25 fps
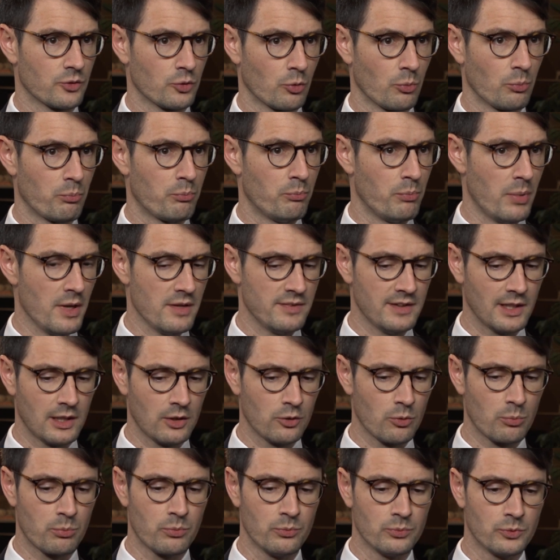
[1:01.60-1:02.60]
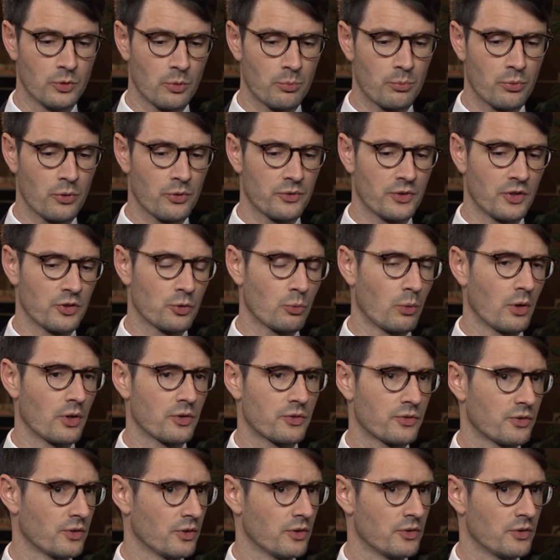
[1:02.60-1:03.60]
So basically the process was